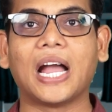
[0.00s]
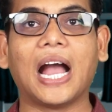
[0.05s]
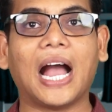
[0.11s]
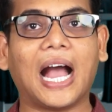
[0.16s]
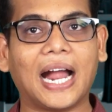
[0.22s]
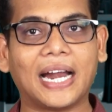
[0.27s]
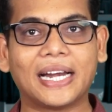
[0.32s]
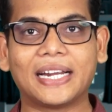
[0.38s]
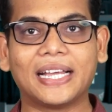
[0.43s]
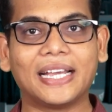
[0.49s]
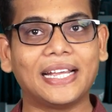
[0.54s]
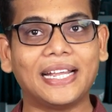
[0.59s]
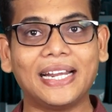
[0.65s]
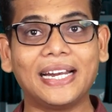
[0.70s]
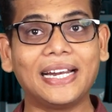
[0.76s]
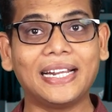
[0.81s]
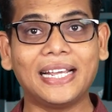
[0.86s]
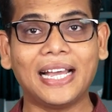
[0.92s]
and
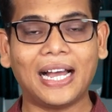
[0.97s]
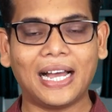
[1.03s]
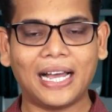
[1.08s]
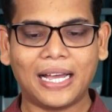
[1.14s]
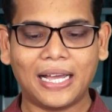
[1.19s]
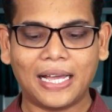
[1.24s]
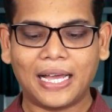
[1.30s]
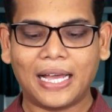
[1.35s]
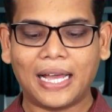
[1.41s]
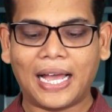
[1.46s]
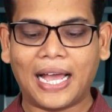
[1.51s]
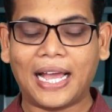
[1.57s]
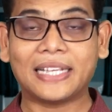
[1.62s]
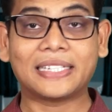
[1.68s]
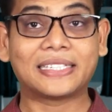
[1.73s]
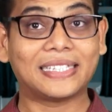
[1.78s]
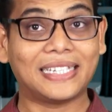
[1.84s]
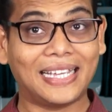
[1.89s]
India
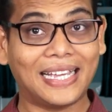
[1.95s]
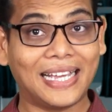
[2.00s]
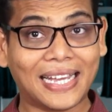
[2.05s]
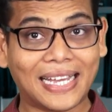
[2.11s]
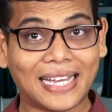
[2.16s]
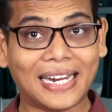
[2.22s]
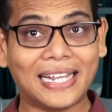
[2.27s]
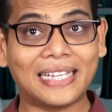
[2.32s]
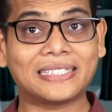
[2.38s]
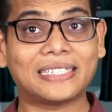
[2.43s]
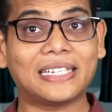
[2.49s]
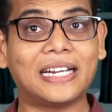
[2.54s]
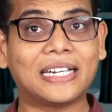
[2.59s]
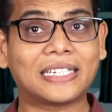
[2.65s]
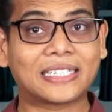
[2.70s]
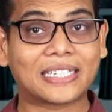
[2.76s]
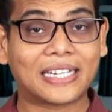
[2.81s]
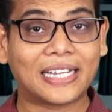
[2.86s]
has increased
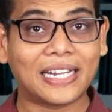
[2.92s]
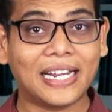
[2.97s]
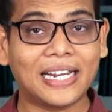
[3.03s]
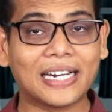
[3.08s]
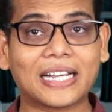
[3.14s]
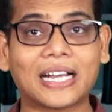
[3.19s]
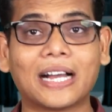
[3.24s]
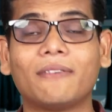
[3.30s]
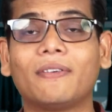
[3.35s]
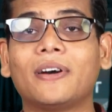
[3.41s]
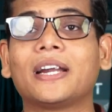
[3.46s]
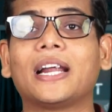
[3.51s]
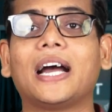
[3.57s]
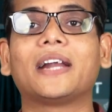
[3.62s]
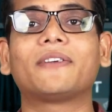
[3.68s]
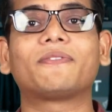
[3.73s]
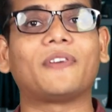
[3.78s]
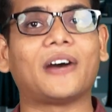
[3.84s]
its green cover
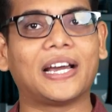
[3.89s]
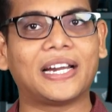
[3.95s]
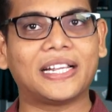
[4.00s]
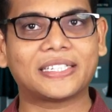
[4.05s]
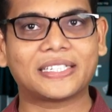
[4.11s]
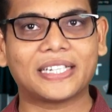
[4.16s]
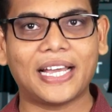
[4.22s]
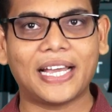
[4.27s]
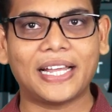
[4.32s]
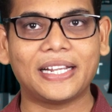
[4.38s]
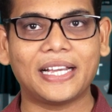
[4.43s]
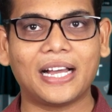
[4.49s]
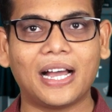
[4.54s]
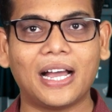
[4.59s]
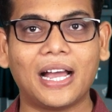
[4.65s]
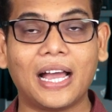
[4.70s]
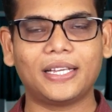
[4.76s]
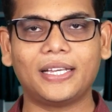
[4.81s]
and forest
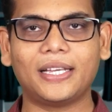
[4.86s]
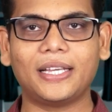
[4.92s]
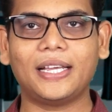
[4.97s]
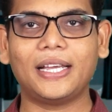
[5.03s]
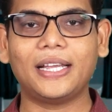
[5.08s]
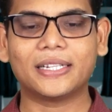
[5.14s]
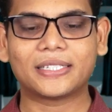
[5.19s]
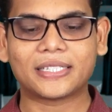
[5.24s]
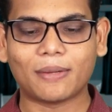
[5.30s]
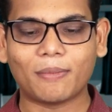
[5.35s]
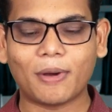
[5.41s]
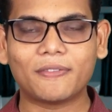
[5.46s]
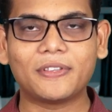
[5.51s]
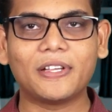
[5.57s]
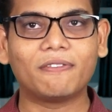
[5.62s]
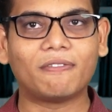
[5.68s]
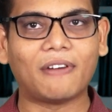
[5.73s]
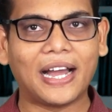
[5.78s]
area. In some
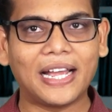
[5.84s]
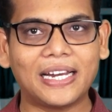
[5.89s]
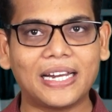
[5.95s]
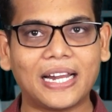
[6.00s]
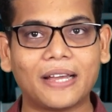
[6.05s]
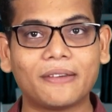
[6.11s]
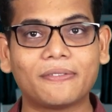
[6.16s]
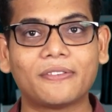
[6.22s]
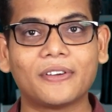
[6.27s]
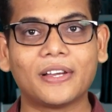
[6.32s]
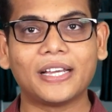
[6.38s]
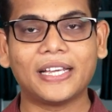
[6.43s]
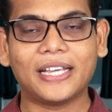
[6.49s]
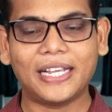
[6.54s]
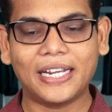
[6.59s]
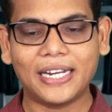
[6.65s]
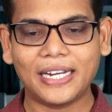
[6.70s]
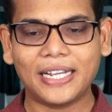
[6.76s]
of the wildlife
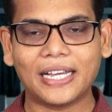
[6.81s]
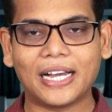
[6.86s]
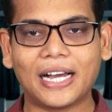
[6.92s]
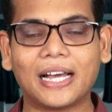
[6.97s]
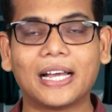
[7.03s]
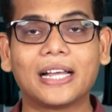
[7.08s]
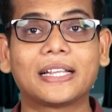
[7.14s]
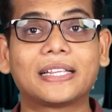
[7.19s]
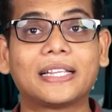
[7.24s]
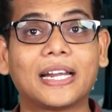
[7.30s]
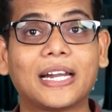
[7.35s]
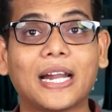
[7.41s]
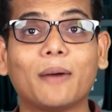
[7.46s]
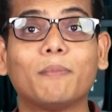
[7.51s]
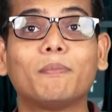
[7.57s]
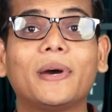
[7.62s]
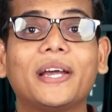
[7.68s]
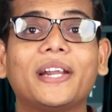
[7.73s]
India the
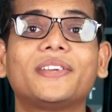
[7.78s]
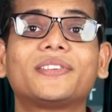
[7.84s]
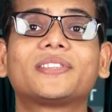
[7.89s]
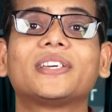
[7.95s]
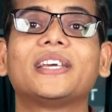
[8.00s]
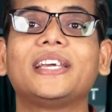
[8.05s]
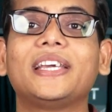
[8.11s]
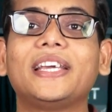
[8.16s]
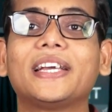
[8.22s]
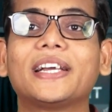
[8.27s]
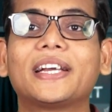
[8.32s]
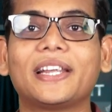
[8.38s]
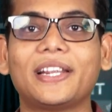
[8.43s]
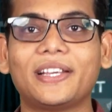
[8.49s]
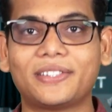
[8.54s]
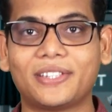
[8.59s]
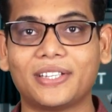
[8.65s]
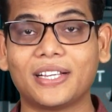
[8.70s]
number is
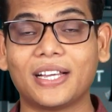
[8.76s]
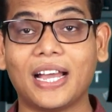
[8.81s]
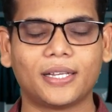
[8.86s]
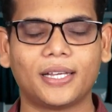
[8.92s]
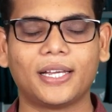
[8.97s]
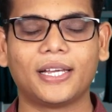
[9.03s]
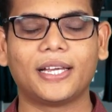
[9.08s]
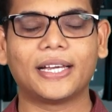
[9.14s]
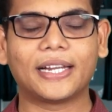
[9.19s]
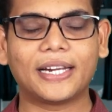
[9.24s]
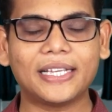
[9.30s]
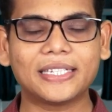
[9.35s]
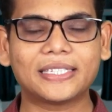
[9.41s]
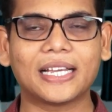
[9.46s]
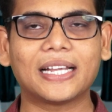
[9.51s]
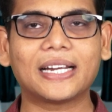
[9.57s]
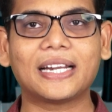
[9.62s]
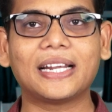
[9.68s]
increasing.
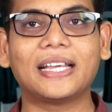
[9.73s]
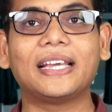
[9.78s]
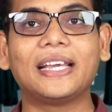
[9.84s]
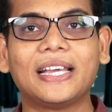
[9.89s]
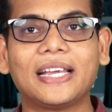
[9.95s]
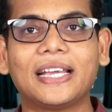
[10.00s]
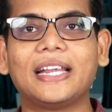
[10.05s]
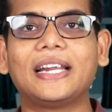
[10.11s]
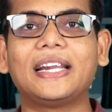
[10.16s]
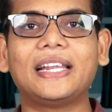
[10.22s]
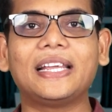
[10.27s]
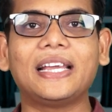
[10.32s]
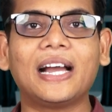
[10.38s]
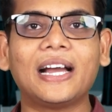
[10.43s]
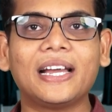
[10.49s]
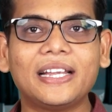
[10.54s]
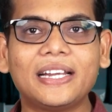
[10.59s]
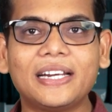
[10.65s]
Recently
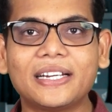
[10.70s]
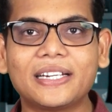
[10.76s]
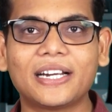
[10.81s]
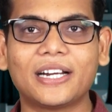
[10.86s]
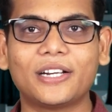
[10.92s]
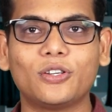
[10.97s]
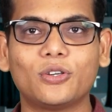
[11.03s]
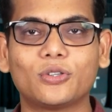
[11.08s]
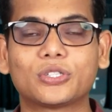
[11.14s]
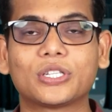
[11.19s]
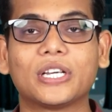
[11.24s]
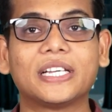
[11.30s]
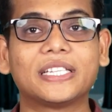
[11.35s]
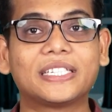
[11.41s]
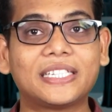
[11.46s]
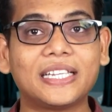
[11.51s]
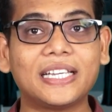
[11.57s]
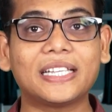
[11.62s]
India introduced
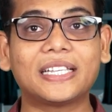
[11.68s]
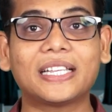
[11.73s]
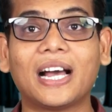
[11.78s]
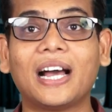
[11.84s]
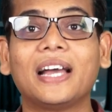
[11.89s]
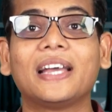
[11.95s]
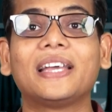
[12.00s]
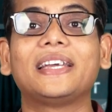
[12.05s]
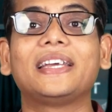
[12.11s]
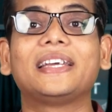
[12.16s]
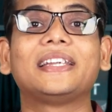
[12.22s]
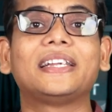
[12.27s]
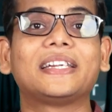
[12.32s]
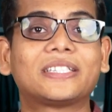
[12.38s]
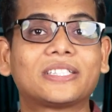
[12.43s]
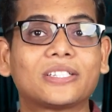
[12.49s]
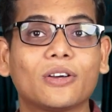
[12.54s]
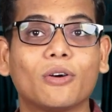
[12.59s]
cheetah in
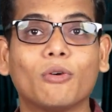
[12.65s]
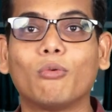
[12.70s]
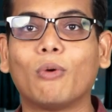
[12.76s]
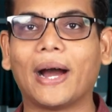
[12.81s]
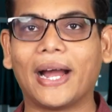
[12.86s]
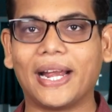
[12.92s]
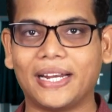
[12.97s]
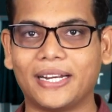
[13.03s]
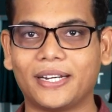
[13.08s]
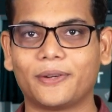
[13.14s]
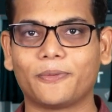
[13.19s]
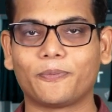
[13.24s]
its wild,